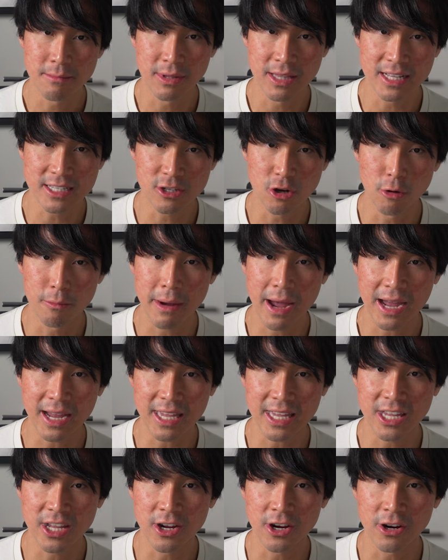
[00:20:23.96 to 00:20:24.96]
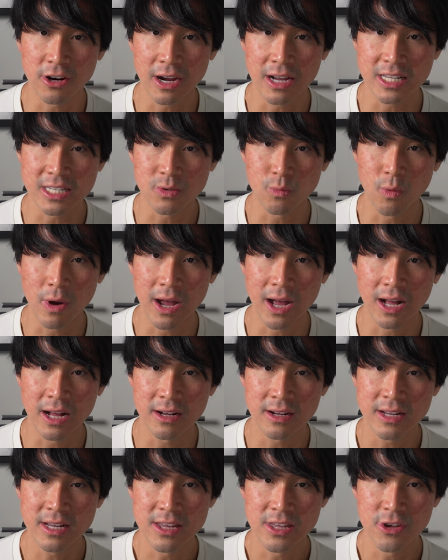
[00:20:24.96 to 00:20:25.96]
But let's go back here as
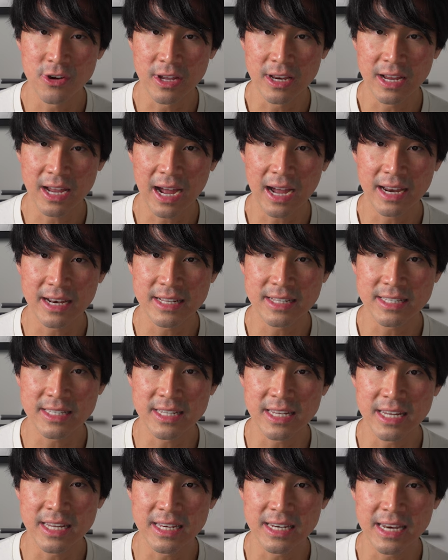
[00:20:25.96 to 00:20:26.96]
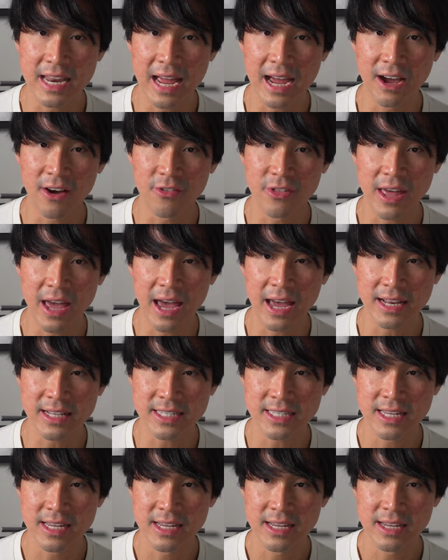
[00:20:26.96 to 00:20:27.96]
well. You can kind of see now that,
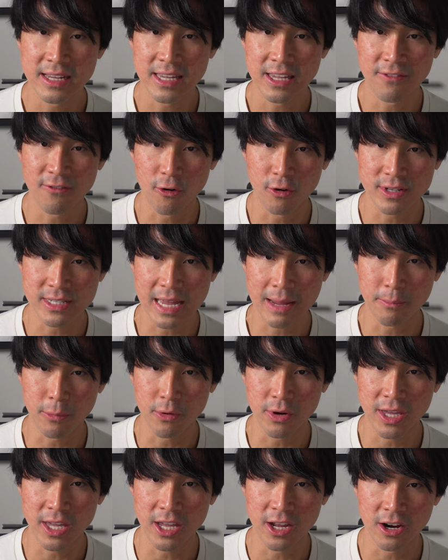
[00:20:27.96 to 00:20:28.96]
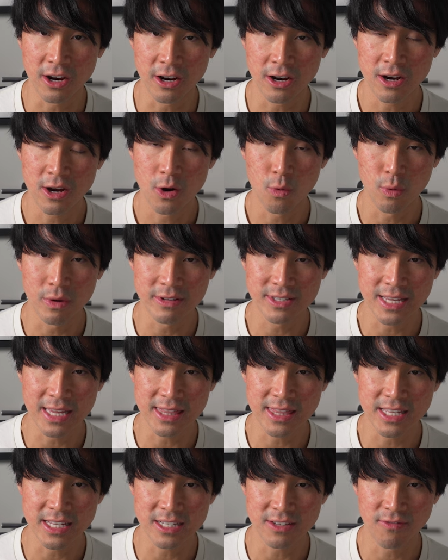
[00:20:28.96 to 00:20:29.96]
for example, here, we
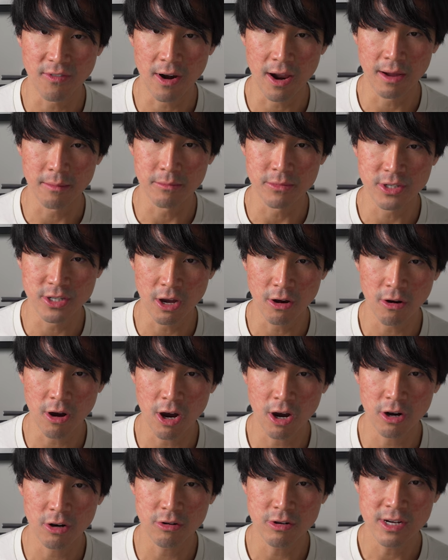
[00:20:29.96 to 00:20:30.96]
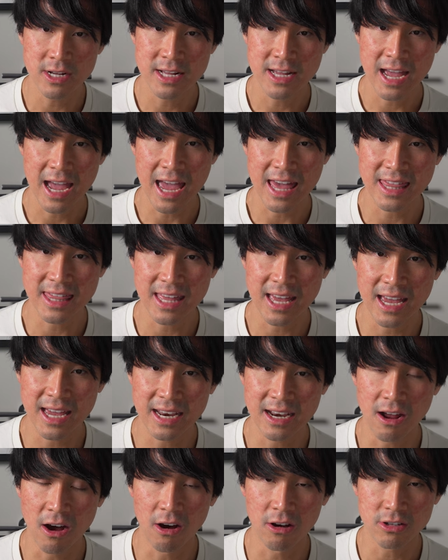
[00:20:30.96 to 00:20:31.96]
sent this from Zoho. And
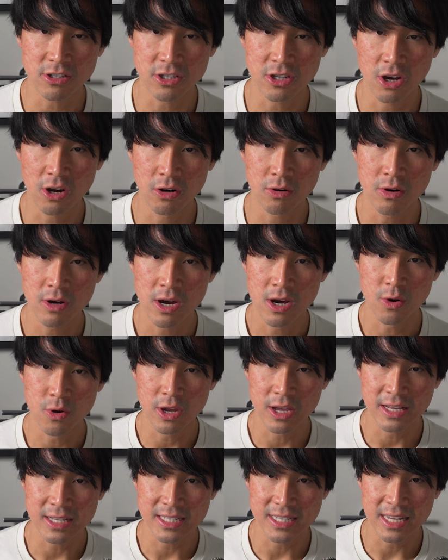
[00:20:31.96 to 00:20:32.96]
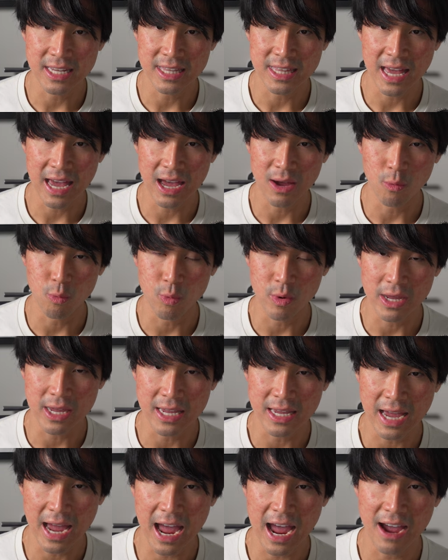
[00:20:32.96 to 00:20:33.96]
then also we can see that
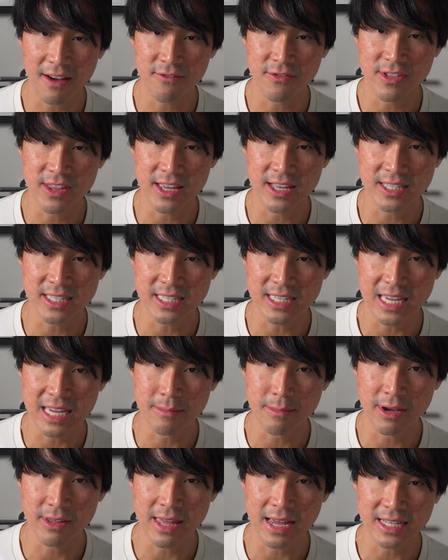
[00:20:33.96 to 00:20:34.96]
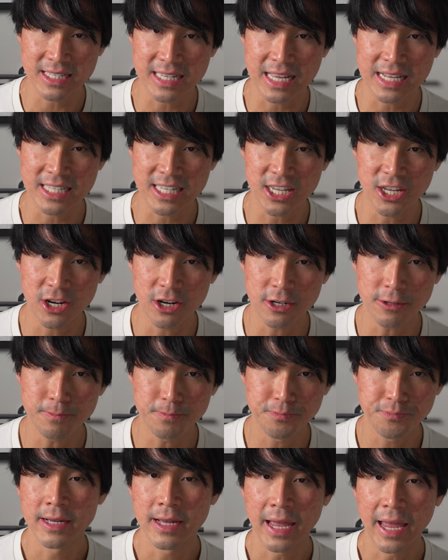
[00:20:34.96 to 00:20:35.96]
we have this email that's sent here.
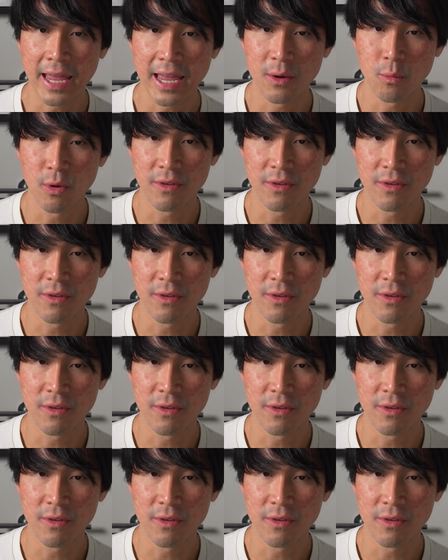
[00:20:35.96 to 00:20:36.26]
And